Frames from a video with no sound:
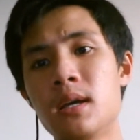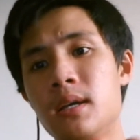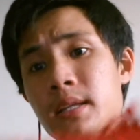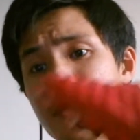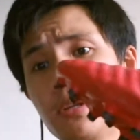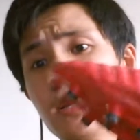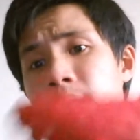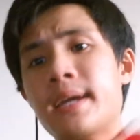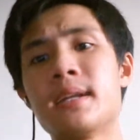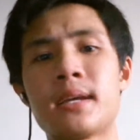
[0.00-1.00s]
It's really
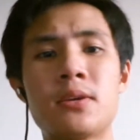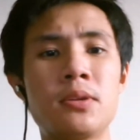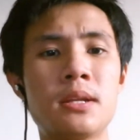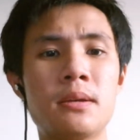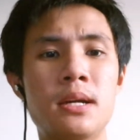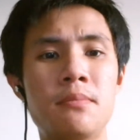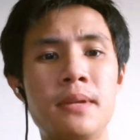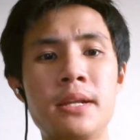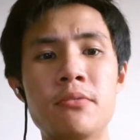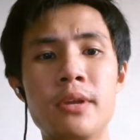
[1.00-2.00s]
light. Could
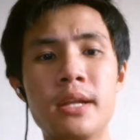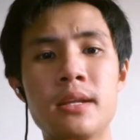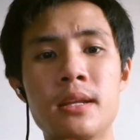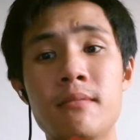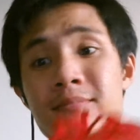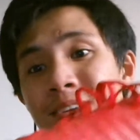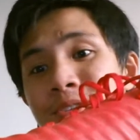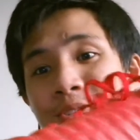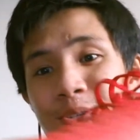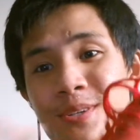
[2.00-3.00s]
play in the rain. It
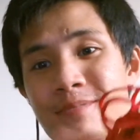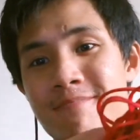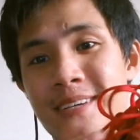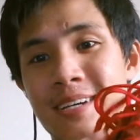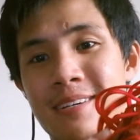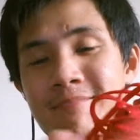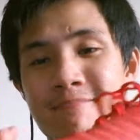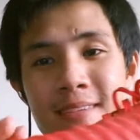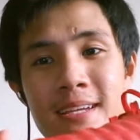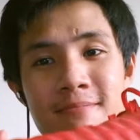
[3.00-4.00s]
looks good. I
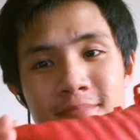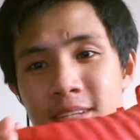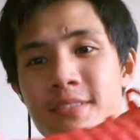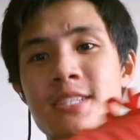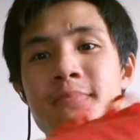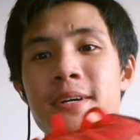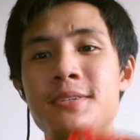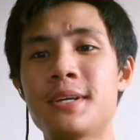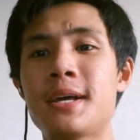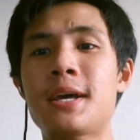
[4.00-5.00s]
love the smell.
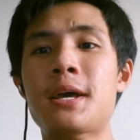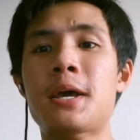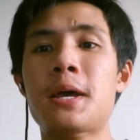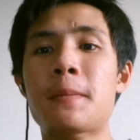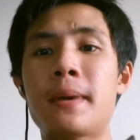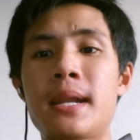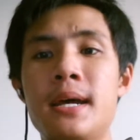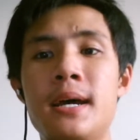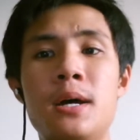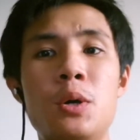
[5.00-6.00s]
But
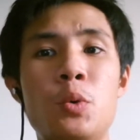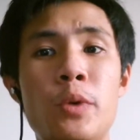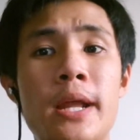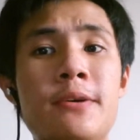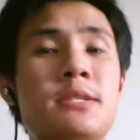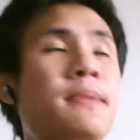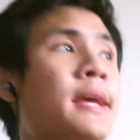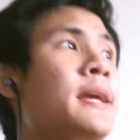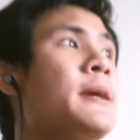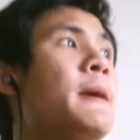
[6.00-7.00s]
when I was
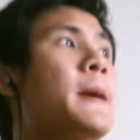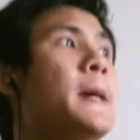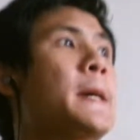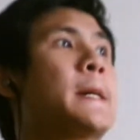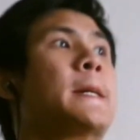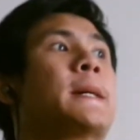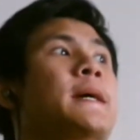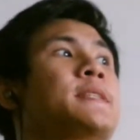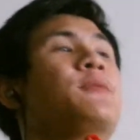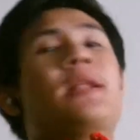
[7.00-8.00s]
playing
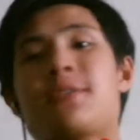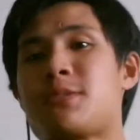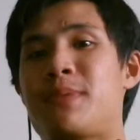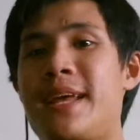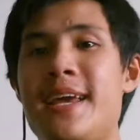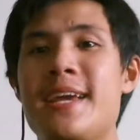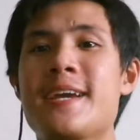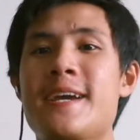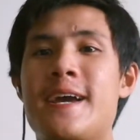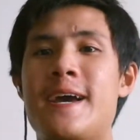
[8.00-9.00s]

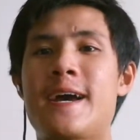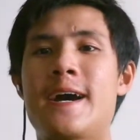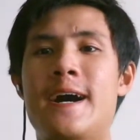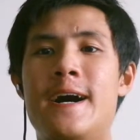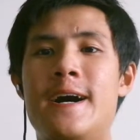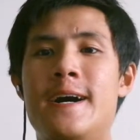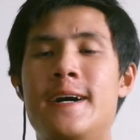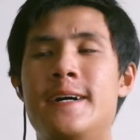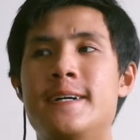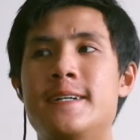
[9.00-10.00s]

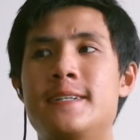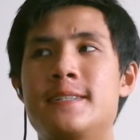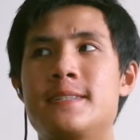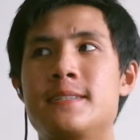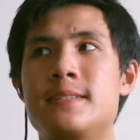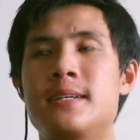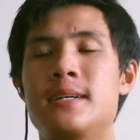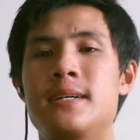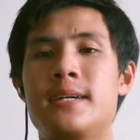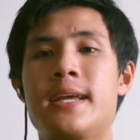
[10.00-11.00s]
the
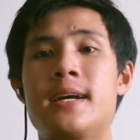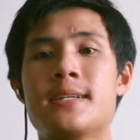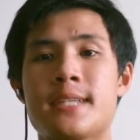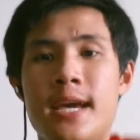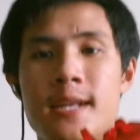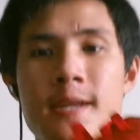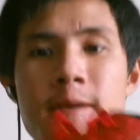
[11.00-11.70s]
Headhunters hat,